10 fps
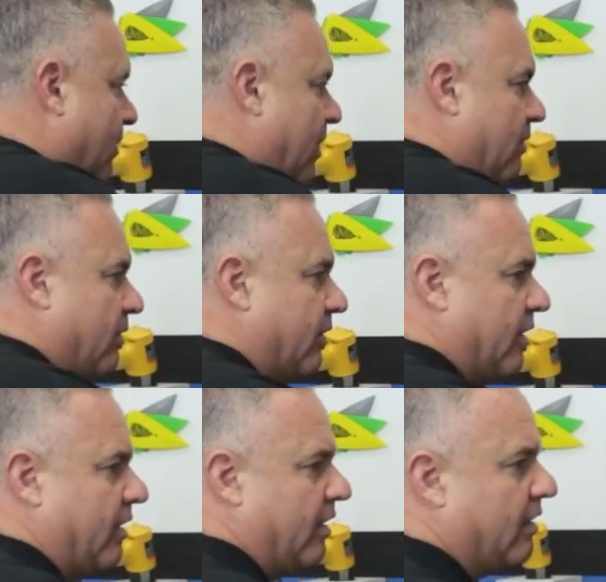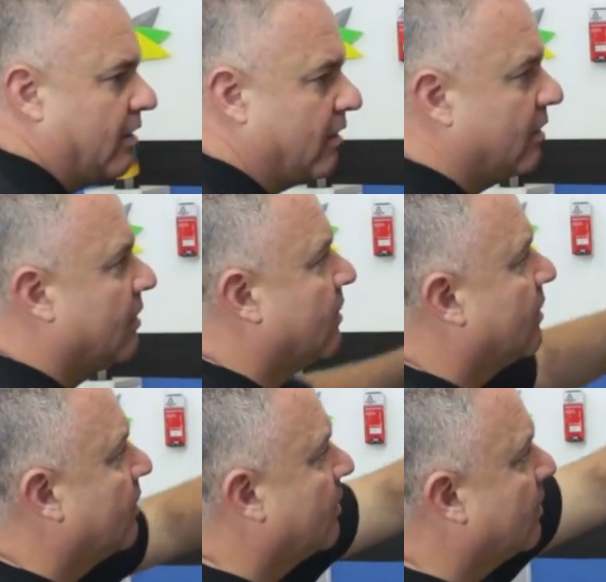it real good.
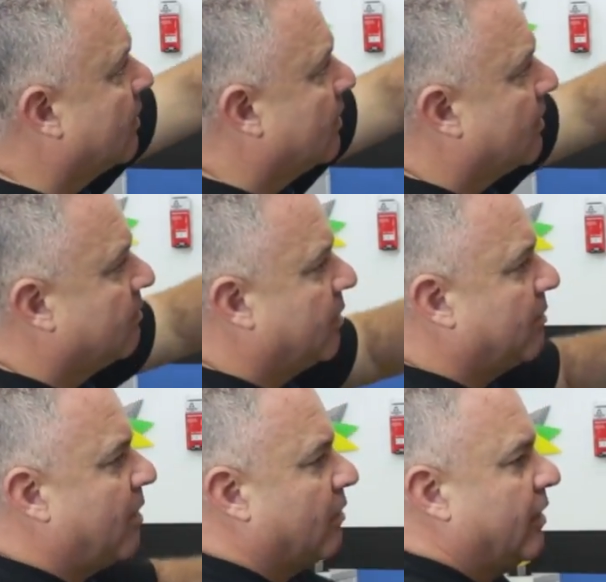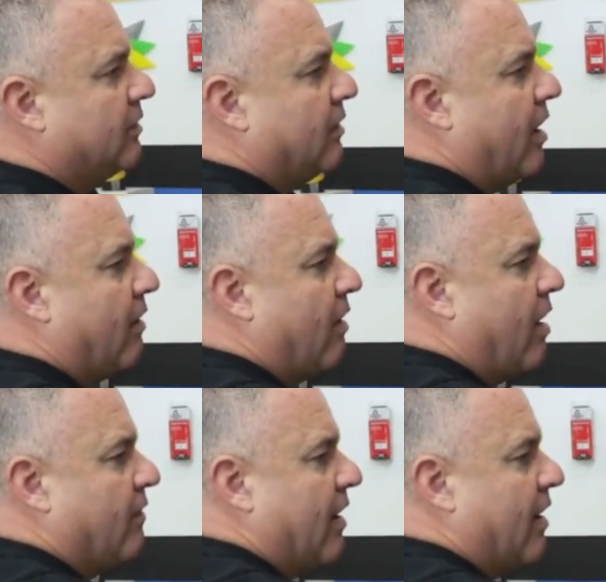Fill my release liner off.